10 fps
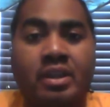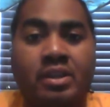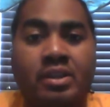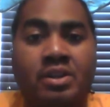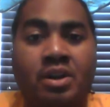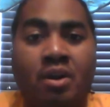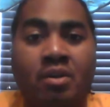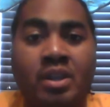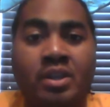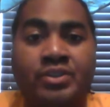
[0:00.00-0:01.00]
You
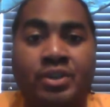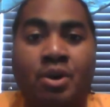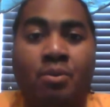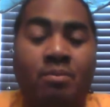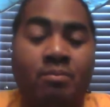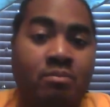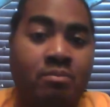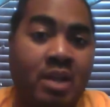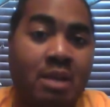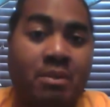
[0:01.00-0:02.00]
know, so
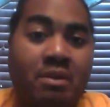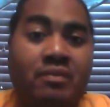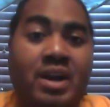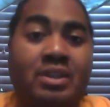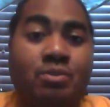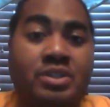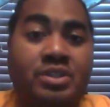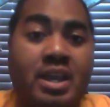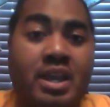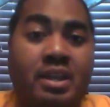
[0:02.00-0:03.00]
like my father would
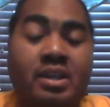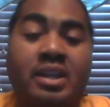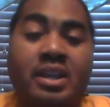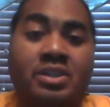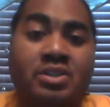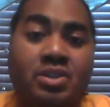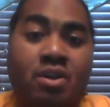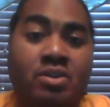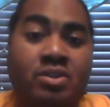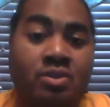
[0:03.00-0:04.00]
say, it
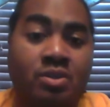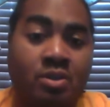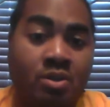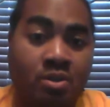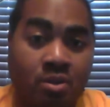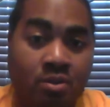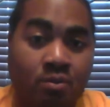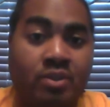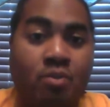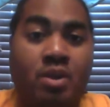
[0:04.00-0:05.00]
starts
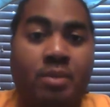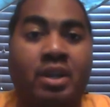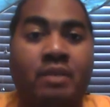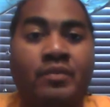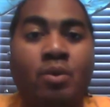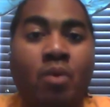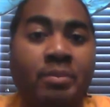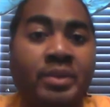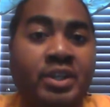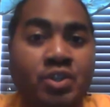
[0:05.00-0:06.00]
with the women. If your
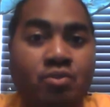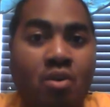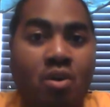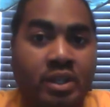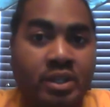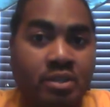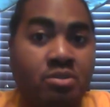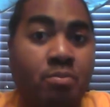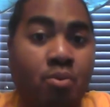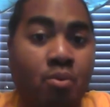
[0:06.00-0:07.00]
woman is strong and you
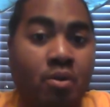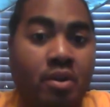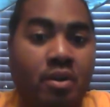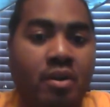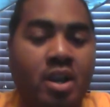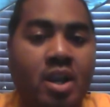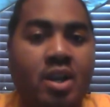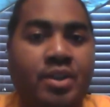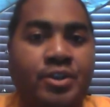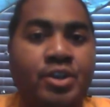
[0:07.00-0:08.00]
support her,
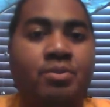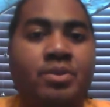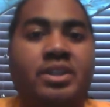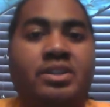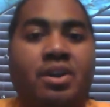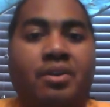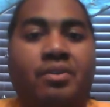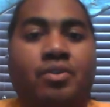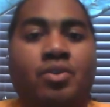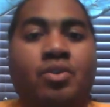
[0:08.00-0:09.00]
you in
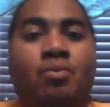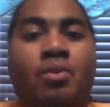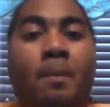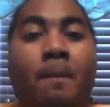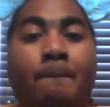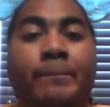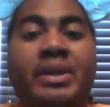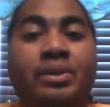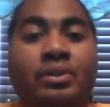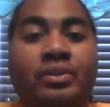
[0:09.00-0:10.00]
turn will
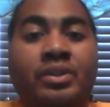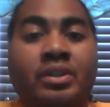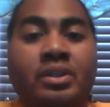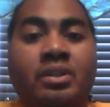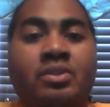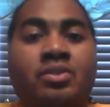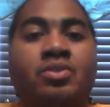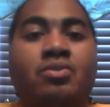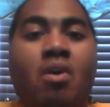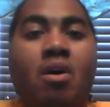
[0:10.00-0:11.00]
build
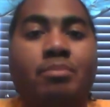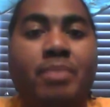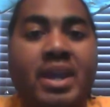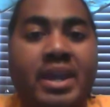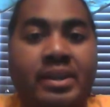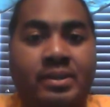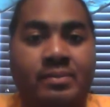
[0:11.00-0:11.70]
strong men.